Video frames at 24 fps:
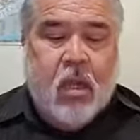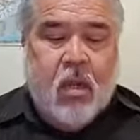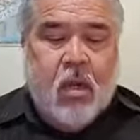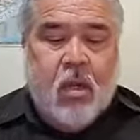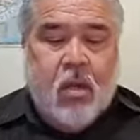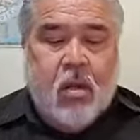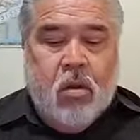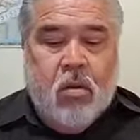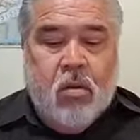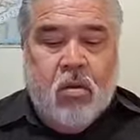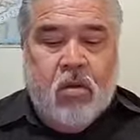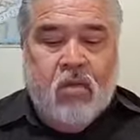
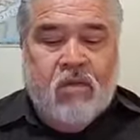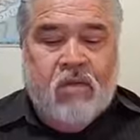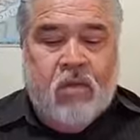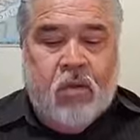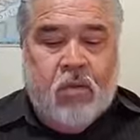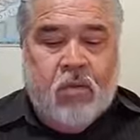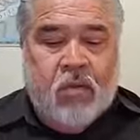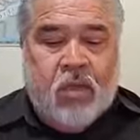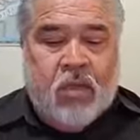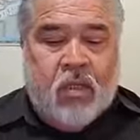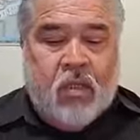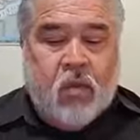nor
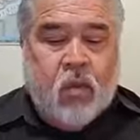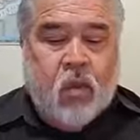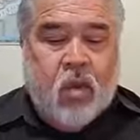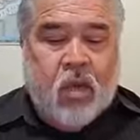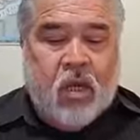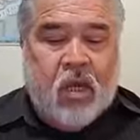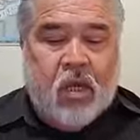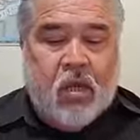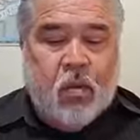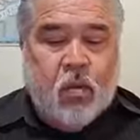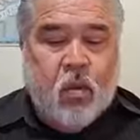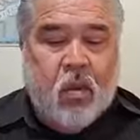from his
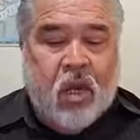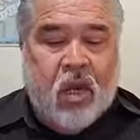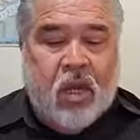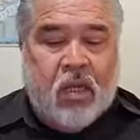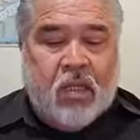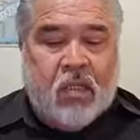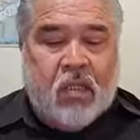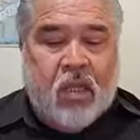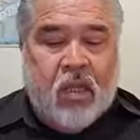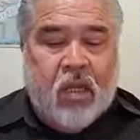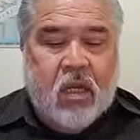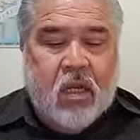wicked
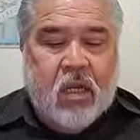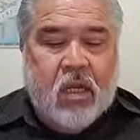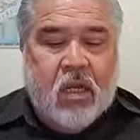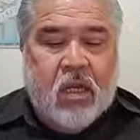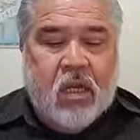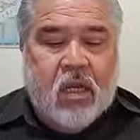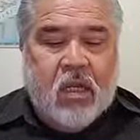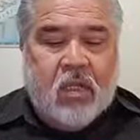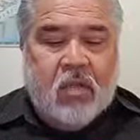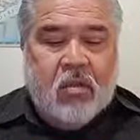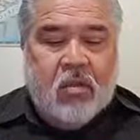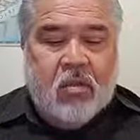ways,
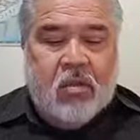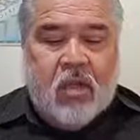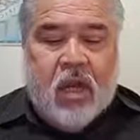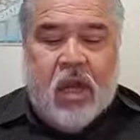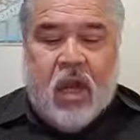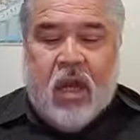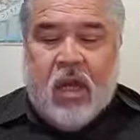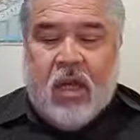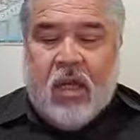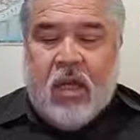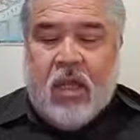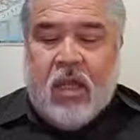he shall
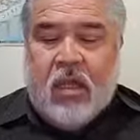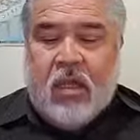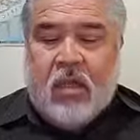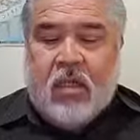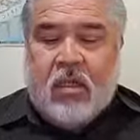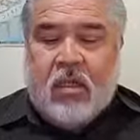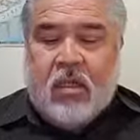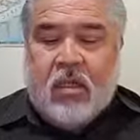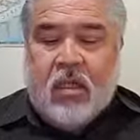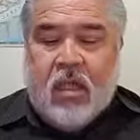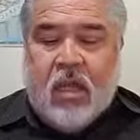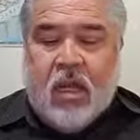die in
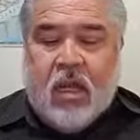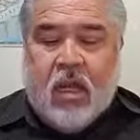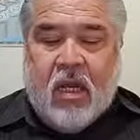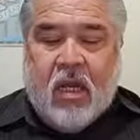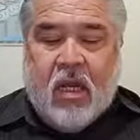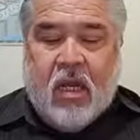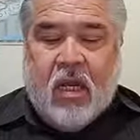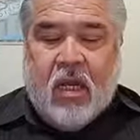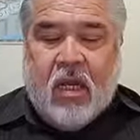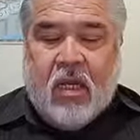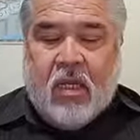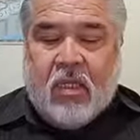his
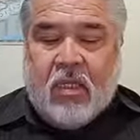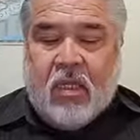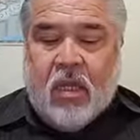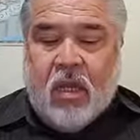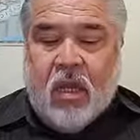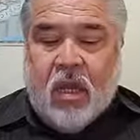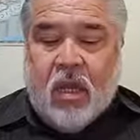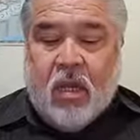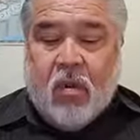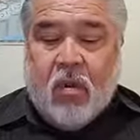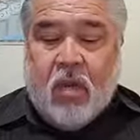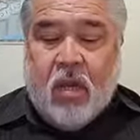in his
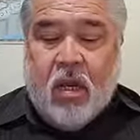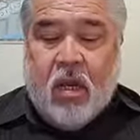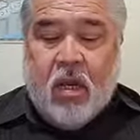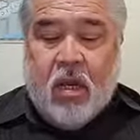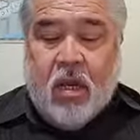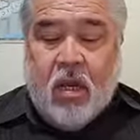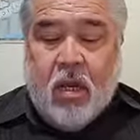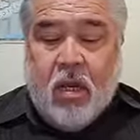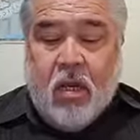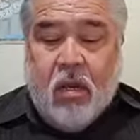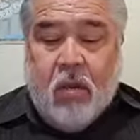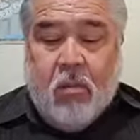iniquity
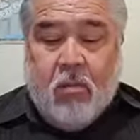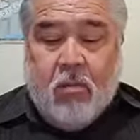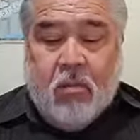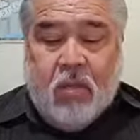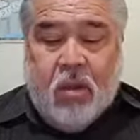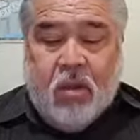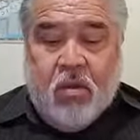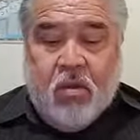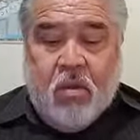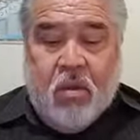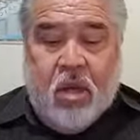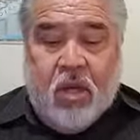
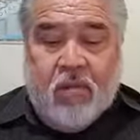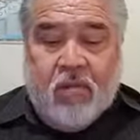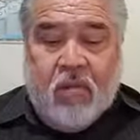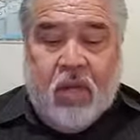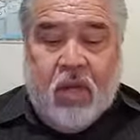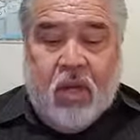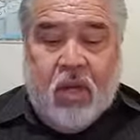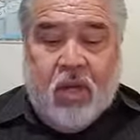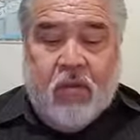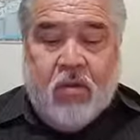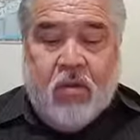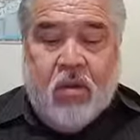but you have
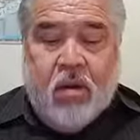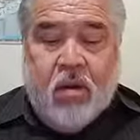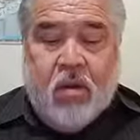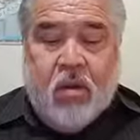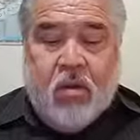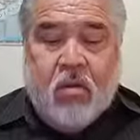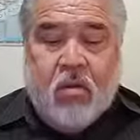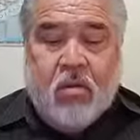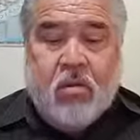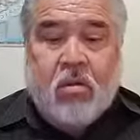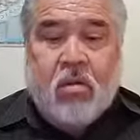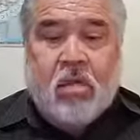delivered
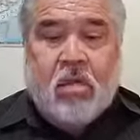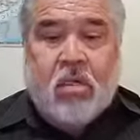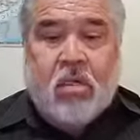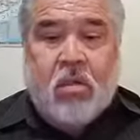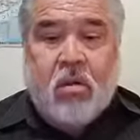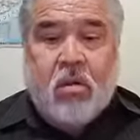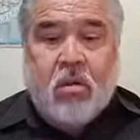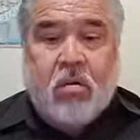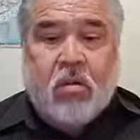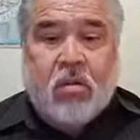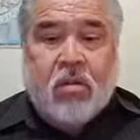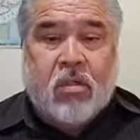your
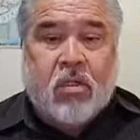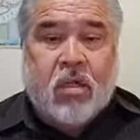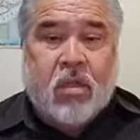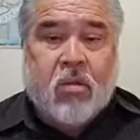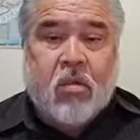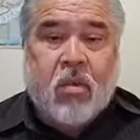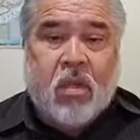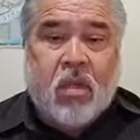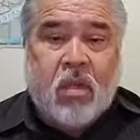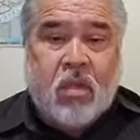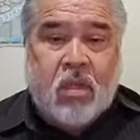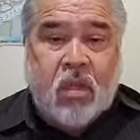soul. See
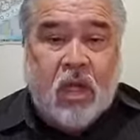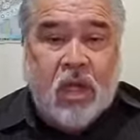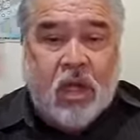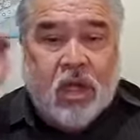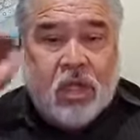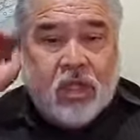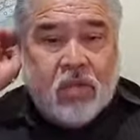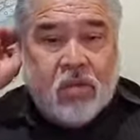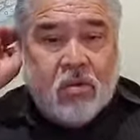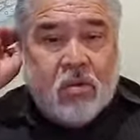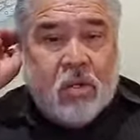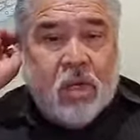whether they
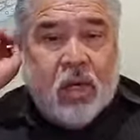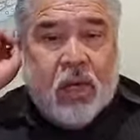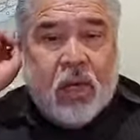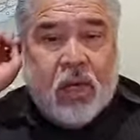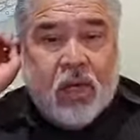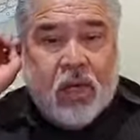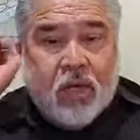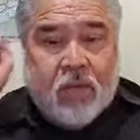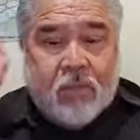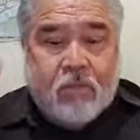listen or not,